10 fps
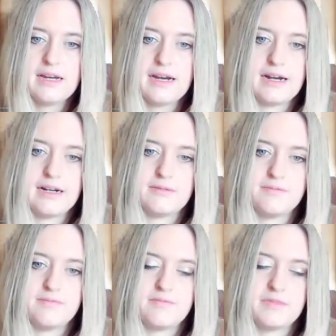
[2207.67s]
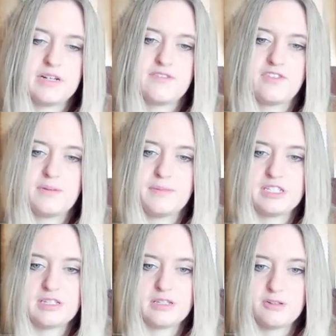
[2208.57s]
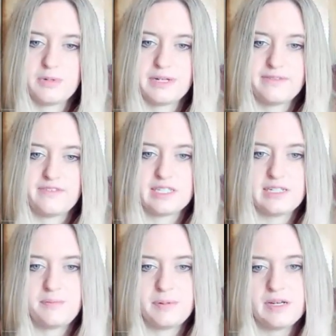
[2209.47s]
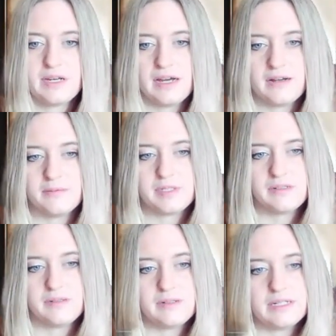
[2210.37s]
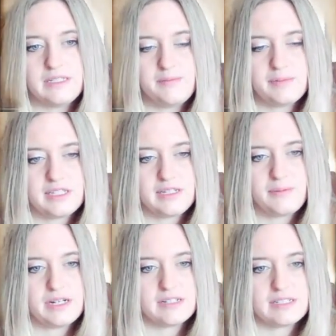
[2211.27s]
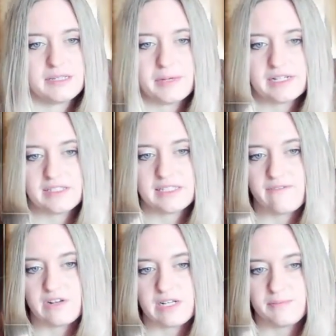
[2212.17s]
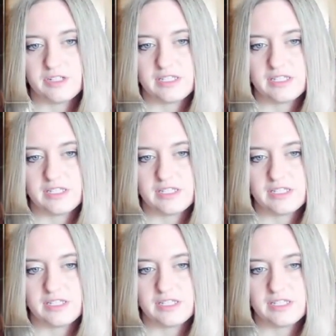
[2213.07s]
From the slow wave sleep, so deep sleep, there's about 70%